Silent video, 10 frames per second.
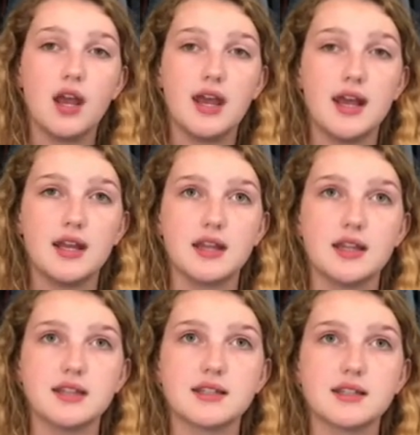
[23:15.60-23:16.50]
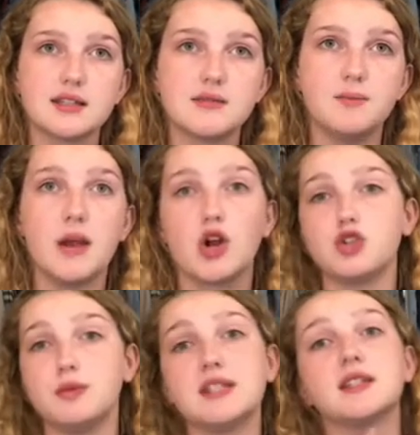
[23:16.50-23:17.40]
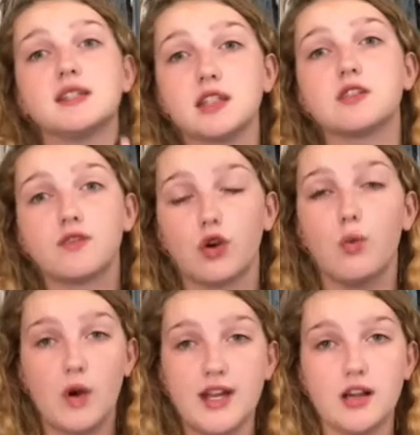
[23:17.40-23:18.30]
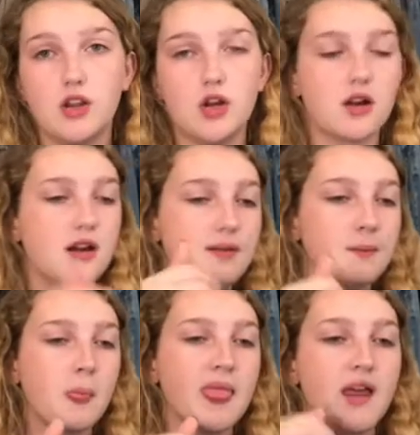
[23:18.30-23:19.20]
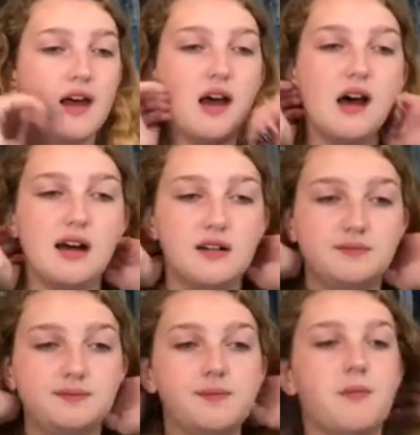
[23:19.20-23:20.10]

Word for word: in this marriage because this is for a wedding look. Um,